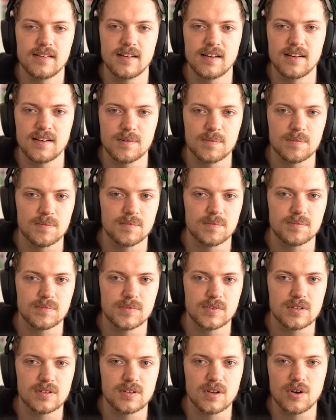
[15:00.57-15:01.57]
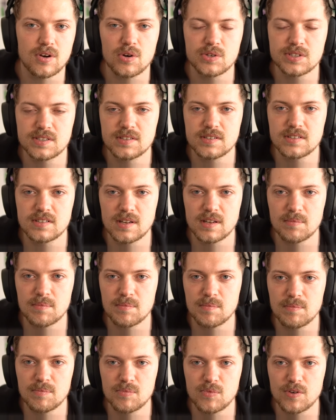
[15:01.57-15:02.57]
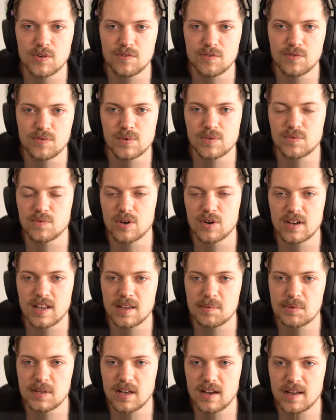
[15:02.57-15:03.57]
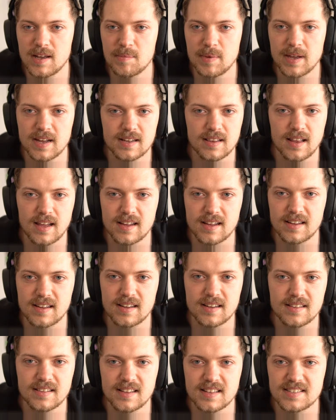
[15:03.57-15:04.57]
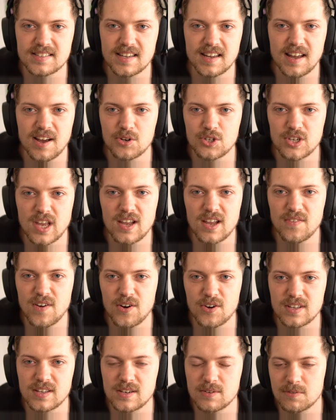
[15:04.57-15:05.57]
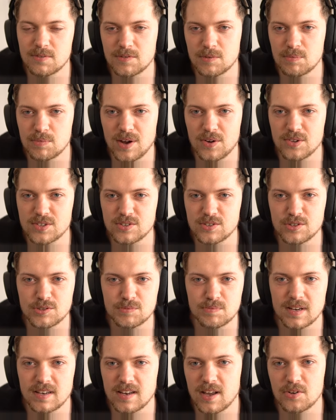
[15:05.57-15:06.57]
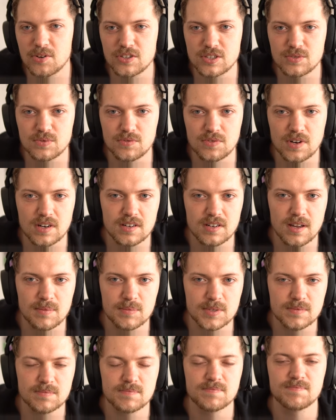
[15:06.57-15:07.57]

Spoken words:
the whole system with one API back, like let's say how jQuery did it with the browsers, but now just with runtimes.